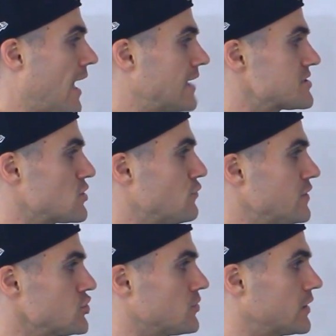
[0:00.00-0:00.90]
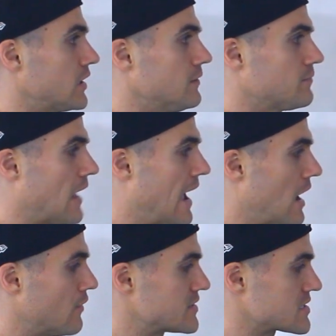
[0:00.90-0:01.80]
And so visually,
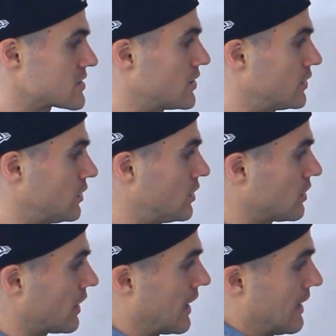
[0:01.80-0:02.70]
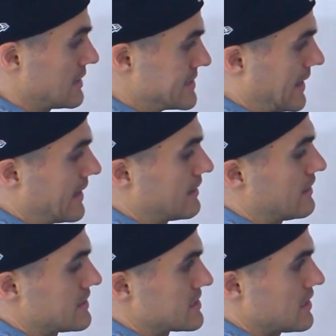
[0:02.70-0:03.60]
how this is going to look is like
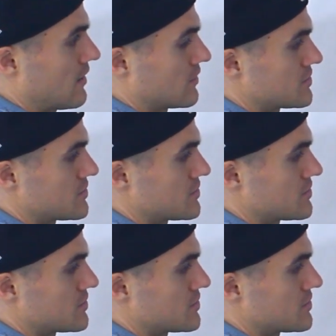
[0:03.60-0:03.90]
this here.